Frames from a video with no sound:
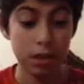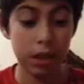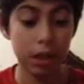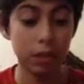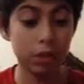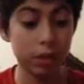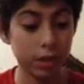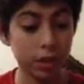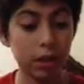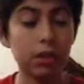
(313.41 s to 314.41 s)
Kendra
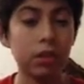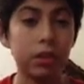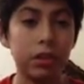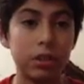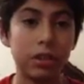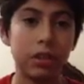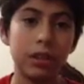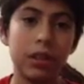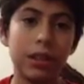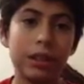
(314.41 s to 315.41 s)
Sanders.
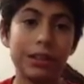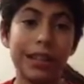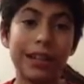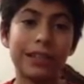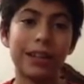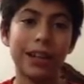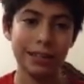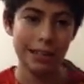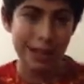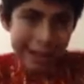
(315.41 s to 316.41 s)
That is right.